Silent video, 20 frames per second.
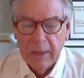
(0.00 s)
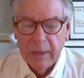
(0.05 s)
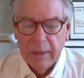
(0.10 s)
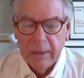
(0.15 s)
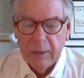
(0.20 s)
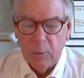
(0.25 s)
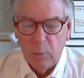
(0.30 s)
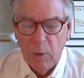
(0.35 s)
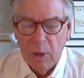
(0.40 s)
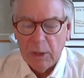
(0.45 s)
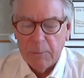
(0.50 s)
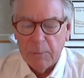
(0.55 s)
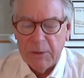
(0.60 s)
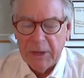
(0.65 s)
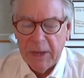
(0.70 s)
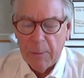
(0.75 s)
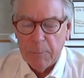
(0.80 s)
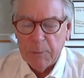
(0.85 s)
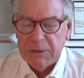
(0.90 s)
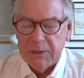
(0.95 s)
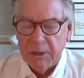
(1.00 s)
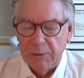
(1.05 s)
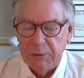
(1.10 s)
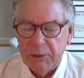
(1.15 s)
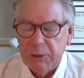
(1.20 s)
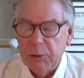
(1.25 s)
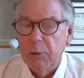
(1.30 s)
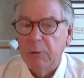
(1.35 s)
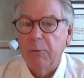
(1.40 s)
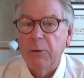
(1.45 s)
and welcome to episode
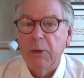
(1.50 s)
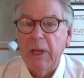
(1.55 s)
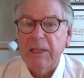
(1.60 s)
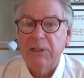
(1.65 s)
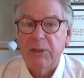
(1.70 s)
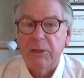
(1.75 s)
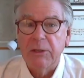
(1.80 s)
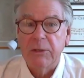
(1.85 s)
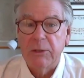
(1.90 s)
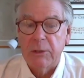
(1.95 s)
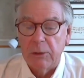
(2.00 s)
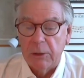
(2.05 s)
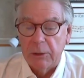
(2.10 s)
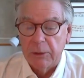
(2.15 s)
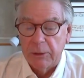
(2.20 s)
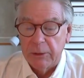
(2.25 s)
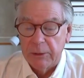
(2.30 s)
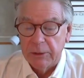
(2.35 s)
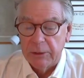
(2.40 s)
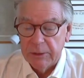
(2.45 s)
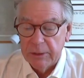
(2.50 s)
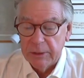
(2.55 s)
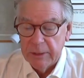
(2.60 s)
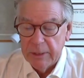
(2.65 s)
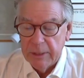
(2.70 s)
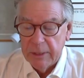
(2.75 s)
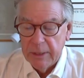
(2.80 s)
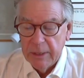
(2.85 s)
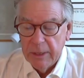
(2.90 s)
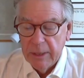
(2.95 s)
2 of Lessons Learned,
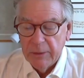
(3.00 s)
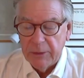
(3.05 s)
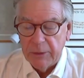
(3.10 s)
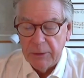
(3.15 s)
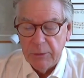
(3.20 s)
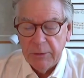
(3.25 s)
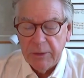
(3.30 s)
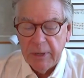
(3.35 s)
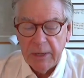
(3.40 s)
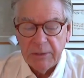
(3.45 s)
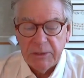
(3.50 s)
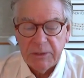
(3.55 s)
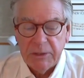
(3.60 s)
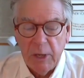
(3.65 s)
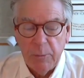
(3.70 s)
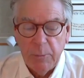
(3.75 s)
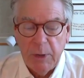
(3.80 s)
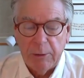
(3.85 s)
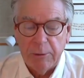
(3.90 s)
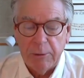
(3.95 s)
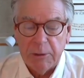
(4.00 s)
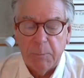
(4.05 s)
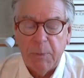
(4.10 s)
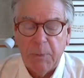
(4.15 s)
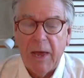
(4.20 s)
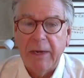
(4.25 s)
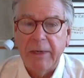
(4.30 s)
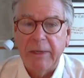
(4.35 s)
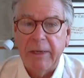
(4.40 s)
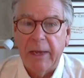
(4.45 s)
the UK Sailmakers
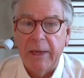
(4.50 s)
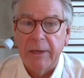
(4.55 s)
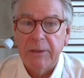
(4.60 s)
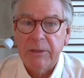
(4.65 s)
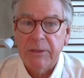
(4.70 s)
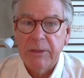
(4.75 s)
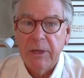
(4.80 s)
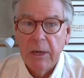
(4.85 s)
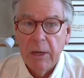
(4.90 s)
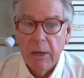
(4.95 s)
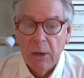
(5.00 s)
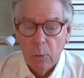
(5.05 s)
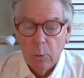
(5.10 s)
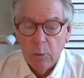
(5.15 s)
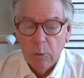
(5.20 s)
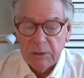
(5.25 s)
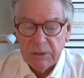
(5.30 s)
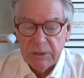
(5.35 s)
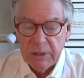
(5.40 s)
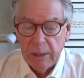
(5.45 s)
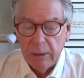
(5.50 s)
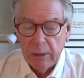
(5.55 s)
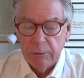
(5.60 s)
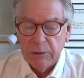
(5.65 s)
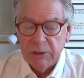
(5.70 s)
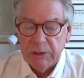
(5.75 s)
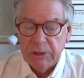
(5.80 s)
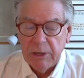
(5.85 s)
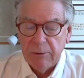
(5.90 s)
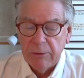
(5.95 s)
podcast, where sailors
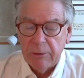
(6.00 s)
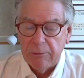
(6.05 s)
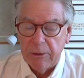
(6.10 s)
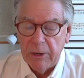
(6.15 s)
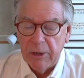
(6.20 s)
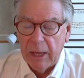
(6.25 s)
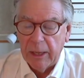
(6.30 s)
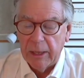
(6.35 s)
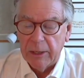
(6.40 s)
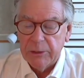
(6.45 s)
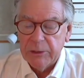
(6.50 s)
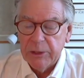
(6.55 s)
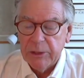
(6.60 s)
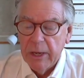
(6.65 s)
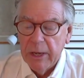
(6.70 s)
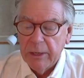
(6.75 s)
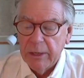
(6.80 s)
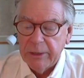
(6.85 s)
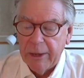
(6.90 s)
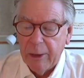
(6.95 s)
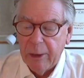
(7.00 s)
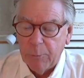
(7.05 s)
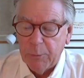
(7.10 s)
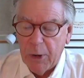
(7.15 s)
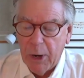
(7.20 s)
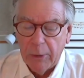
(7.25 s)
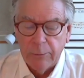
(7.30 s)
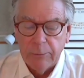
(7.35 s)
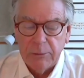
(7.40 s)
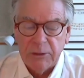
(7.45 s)
share their knowledge to help
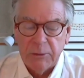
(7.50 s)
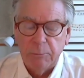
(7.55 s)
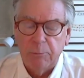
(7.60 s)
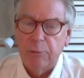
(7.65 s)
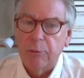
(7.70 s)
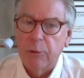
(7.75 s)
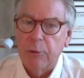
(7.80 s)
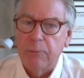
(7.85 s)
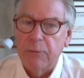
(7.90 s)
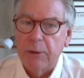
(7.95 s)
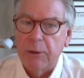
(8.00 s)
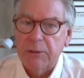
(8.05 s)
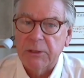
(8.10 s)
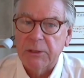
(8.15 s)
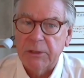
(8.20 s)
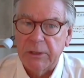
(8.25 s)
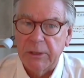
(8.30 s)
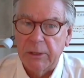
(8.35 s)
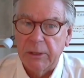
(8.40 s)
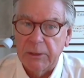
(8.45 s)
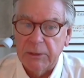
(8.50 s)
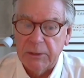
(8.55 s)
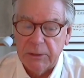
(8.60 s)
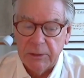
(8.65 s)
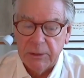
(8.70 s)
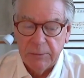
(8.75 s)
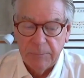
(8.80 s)
others improve their skills.